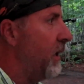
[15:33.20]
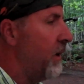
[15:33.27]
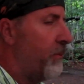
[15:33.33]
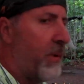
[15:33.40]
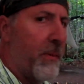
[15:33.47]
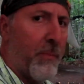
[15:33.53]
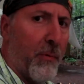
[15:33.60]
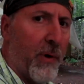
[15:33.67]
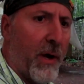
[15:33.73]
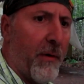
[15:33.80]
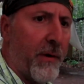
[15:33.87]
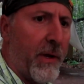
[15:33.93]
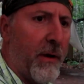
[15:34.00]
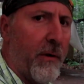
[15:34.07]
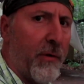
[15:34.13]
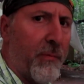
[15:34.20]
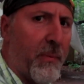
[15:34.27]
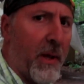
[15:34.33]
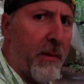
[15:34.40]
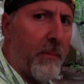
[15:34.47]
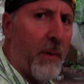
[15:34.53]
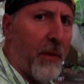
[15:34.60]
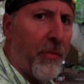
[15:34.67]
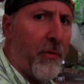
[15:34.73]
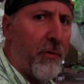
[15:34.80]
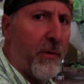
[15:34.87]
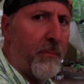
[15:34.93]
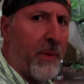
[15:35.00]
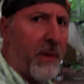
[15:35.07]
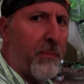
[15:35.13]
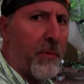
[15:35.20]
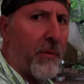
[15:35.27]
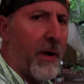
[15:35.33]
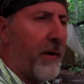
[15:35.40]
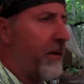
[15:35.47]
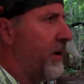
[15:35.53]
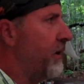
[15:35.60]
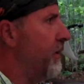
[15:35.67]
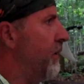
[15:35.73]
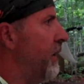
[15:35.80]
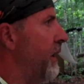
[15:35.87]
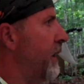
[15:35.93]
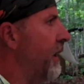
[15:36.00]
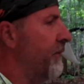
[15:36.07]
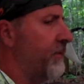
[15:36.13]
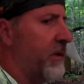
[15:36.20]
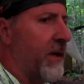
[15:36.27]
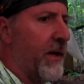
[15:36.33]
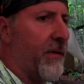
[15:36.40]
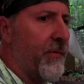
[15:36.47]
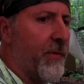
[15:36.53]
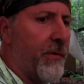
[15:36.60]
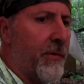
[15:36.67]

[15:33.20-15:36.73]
People around here, there's probably about 30 people around here that have tents,